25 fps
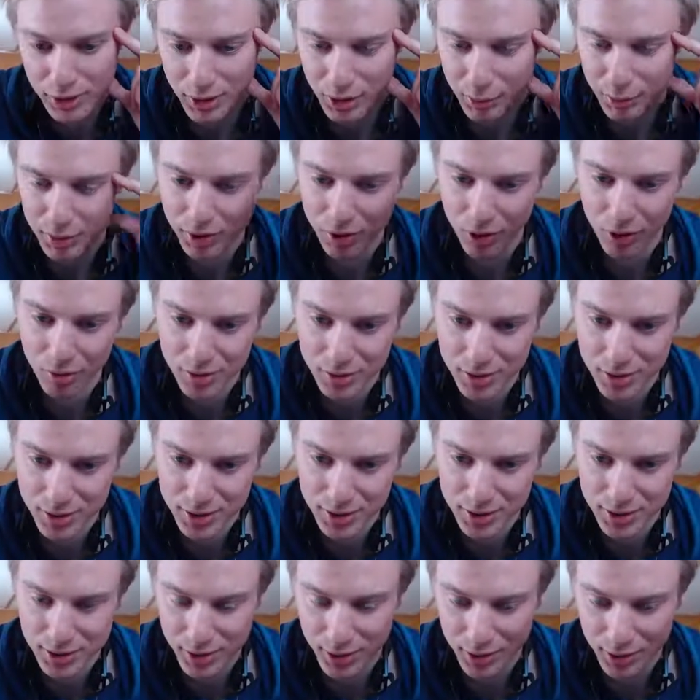I mean,
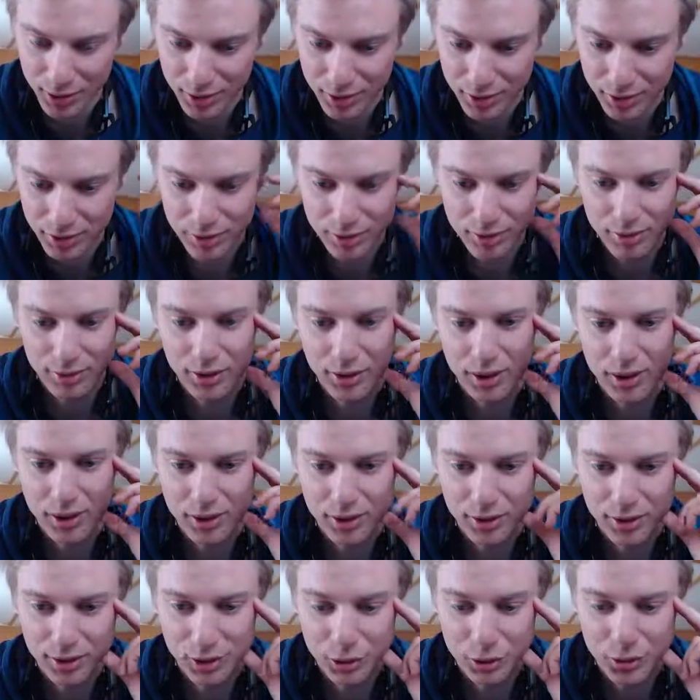obviously it's like,
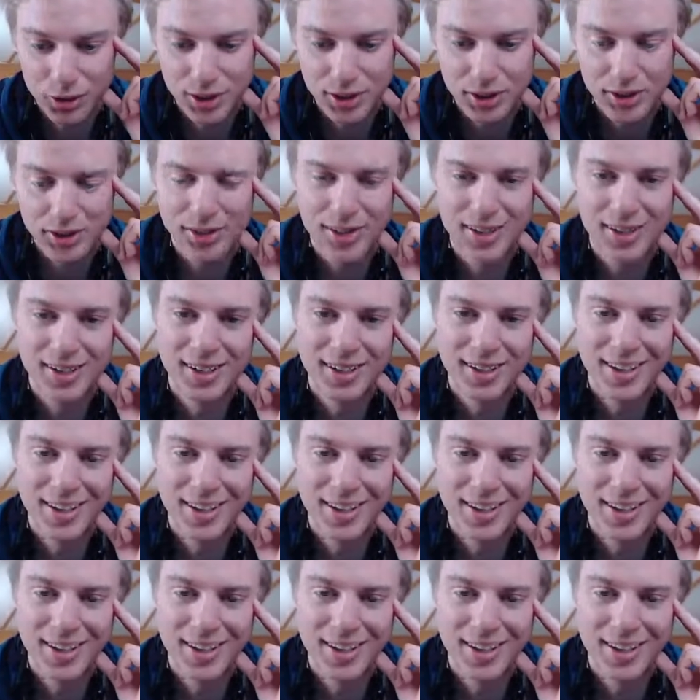yeah, no shit.